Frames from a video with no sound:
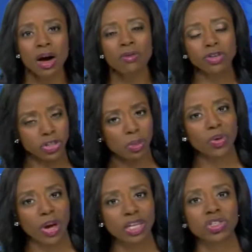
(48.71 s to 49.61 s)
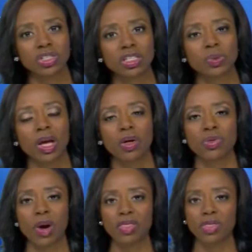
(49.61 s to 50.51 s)
for some locations as we go
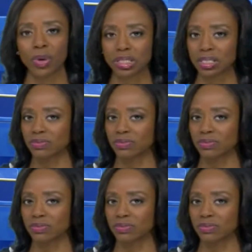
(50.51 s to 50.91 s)
throughout the rest of